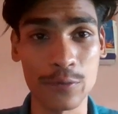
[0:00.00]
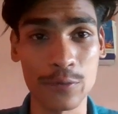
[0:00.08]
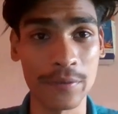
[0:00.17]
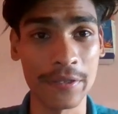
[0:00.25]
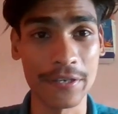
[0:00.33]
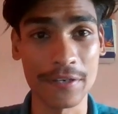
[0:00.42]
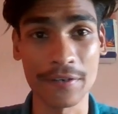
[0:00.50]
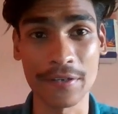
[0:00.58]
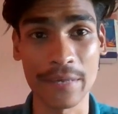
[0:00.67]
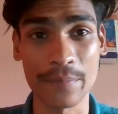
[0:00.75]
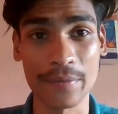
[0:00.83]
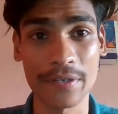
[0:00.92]
to play Englund
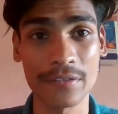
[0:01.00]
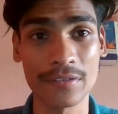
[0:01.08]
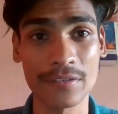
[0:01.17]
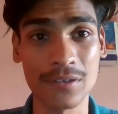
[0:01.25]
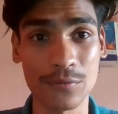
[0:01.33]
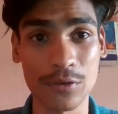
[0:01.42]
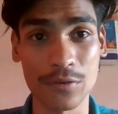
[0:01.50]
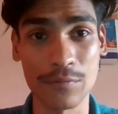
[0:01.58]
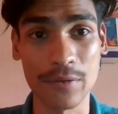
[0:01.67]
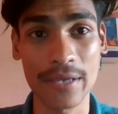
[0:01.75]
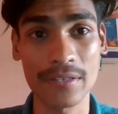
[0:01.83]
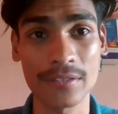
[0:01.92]
Gambit for
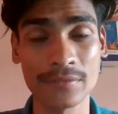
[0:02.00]
black.